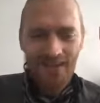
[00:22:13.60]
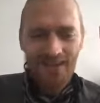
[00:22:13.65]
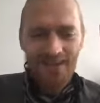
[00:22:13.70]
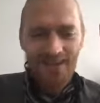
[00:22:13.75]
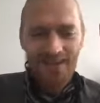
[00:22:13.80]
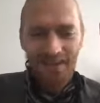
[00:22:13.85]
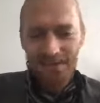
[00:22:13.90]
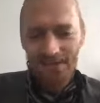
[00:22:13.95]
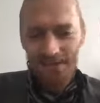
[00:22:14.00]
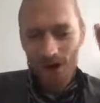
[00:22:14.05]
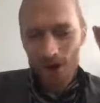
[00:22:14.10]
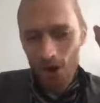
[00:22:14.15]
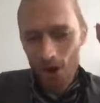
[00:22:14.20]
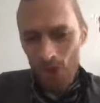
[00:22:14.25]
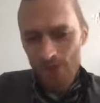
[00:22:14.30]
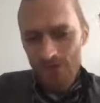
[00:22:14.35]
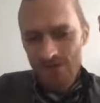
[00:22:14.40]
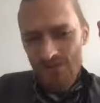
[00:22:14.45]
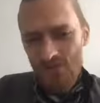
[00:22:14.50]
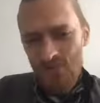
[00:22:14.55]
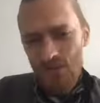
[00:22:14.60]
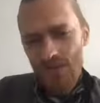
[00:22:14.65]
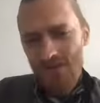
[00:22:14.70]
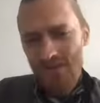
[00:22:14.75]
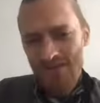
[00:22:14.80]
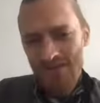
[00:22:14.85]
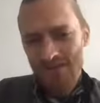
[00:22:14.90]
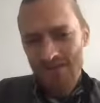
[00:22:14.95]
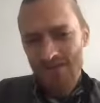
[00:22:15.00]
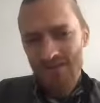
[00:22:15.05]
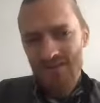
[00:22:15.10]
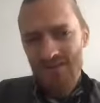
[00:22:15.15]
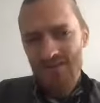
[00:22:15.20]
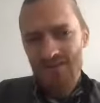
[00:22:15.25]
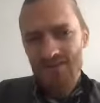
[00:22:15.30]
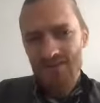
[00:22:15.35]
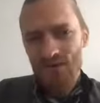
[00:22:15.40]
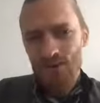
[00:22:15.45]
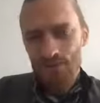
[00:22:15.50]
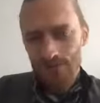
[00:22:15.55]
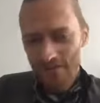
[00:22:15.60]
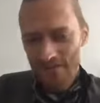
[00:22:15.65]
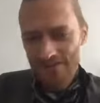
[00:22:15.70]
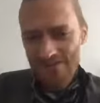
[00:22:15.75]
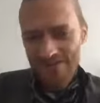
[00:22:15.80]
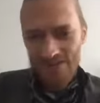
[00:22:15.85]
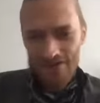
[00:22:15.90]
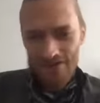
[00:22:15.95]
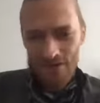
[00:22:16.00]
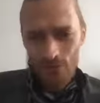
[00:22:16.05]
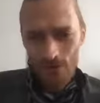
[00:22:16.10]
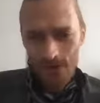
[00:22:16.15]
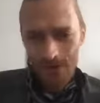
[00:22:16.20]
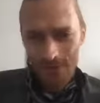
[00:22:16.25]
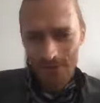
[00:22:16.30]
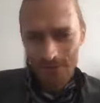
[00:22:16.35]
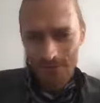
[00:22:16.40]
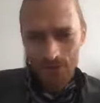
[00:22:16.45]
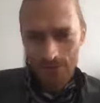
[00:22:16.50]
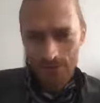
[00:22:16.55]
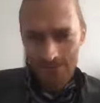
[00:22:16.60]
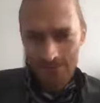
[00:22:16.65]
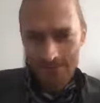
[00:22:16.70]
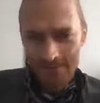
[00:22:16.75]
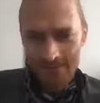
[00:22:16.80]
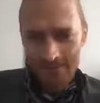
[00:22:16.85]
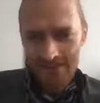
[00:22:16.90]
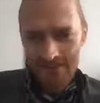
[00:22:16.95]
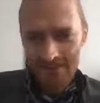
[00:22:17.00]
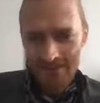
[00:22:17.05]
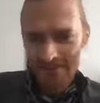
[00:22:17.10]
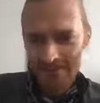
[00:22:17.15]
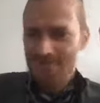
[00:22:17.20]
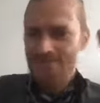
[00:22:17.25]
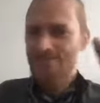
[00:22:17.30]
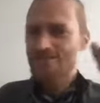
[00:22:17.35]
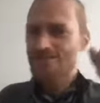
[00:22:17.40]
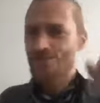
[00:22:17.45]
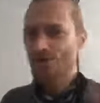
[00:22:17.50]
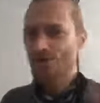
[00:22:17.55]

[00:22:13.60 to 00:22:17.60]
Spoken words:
it's always been a place that I wanted to go and visit. So